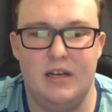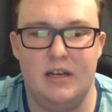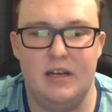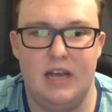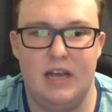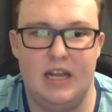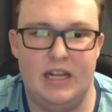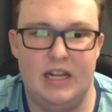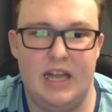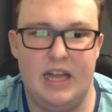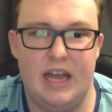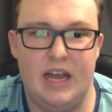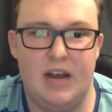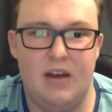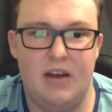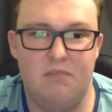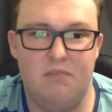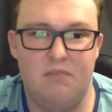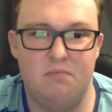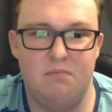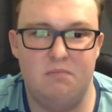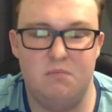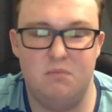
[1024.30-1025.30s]
and
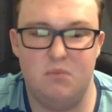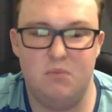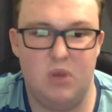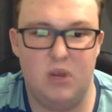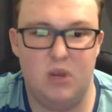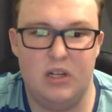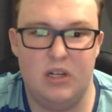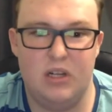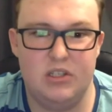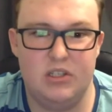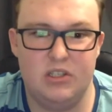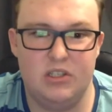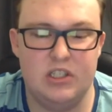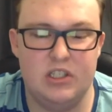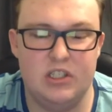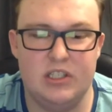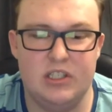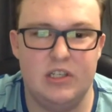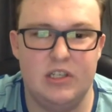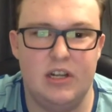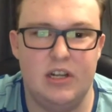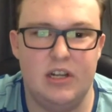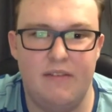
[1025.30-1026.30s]
now I just
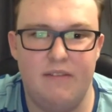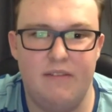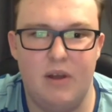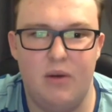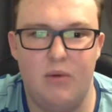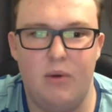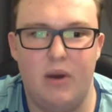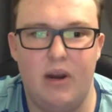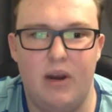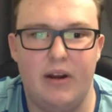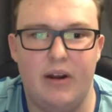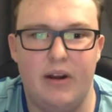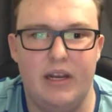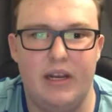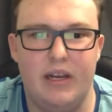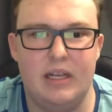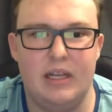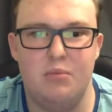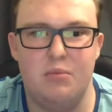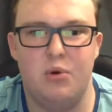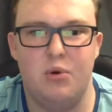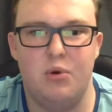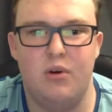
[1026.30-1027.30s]
don't have that worry
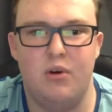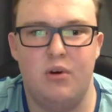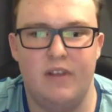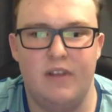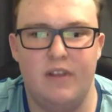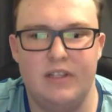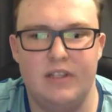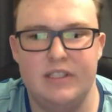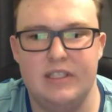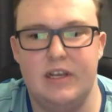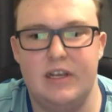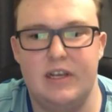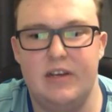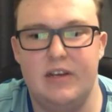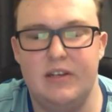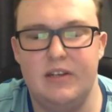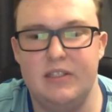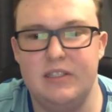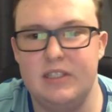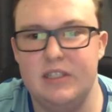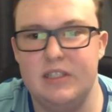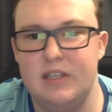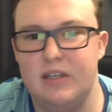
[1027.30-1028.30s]
anymore of those
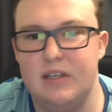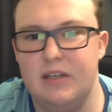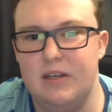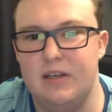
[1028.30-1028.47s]
lows.